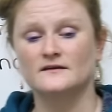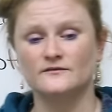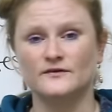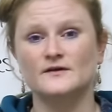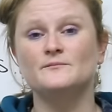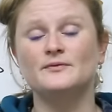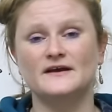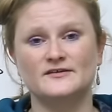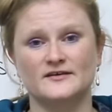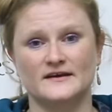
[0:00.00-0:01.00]
the very
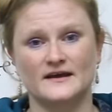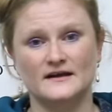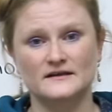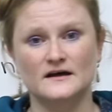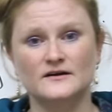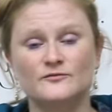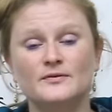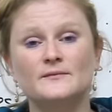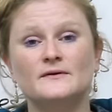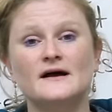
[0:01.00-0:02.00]
basic, and a lot of
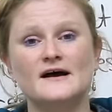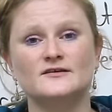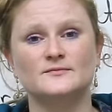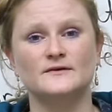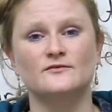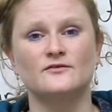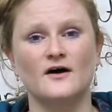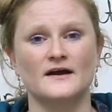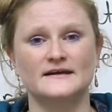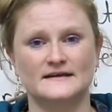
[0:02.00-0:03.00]
people ask me,
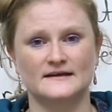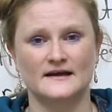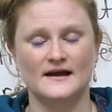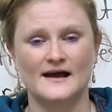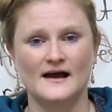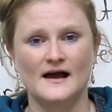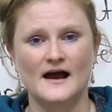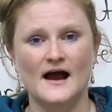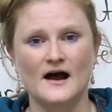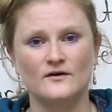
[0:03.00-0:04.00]
Ronnie,
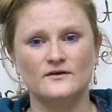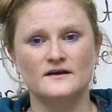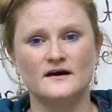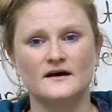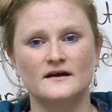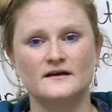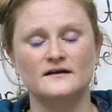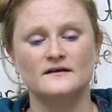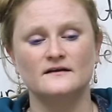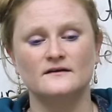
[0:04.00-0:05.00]
how can I